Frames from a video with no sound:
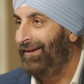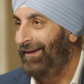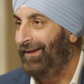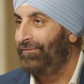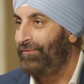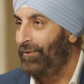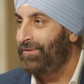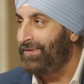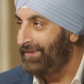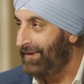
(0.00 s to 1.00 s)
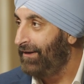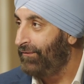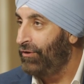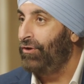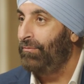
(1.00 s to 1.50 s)
versus kind of
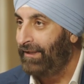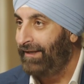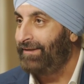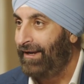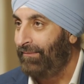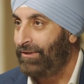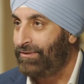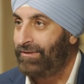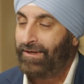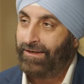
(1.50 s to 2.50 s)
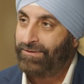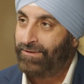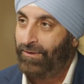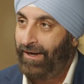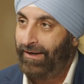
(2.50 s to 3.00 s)
accumulate damage. And
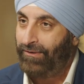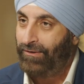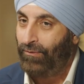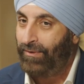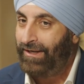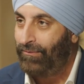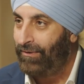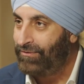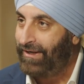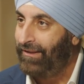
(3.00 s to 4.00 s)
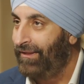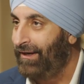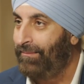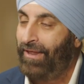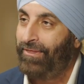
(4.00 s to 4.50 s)
so we're trying to think
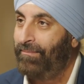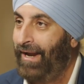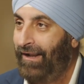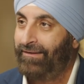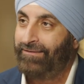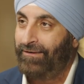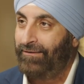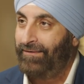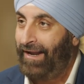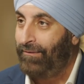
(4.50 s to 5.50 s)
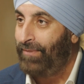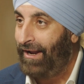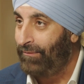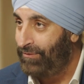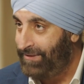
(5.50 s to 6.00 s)
about the balance of how to
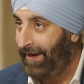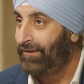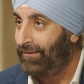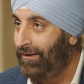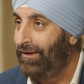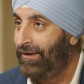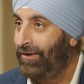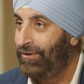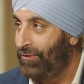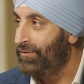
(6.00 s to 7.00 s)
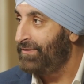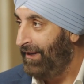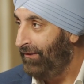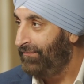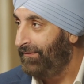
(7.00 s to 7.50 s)
protect
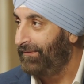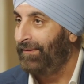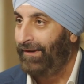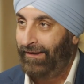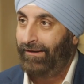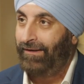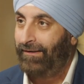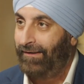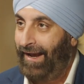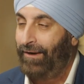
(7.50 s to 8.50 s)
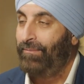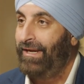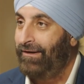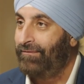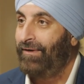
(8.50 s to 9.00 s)
yourself, how to be
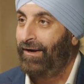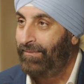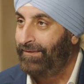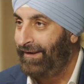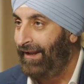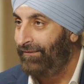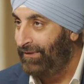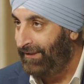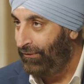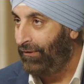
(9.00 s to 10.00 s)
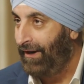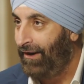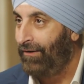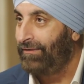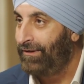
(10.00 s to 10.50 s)
in environments that have cleaner
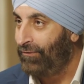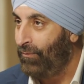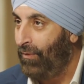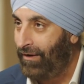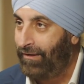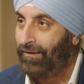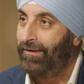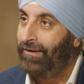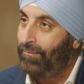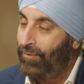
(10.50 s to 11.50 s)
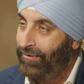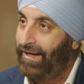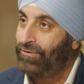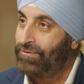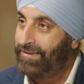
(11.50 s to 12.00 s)
air, cleaner water,
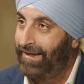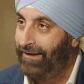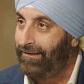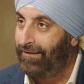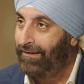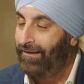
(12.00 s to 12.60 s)
protect your skin,